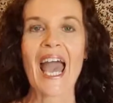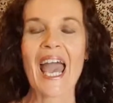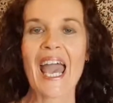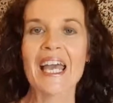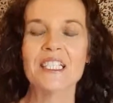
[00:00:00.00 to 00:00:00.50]

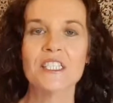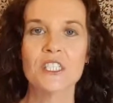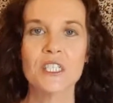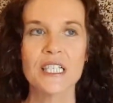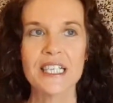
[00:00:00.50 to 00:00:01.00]
And
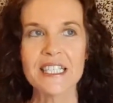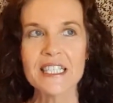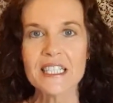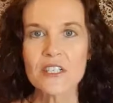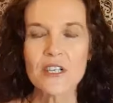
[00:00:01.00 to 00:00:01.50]

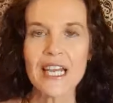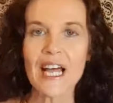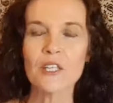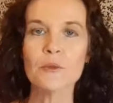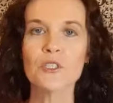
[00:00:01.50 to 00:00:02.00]
is there an
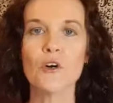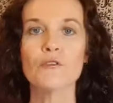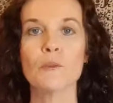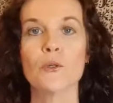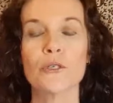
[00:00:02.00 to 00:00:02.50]
element of
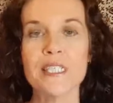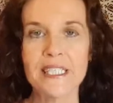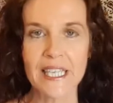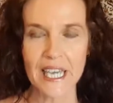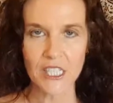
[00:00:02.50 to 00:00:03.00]

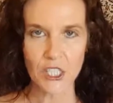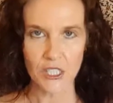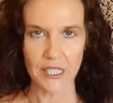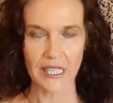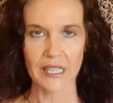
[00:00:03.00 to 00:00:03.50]

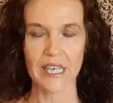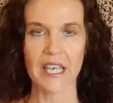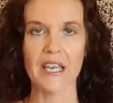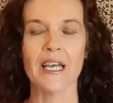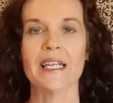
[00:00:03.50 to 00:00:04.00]
appreciation in there,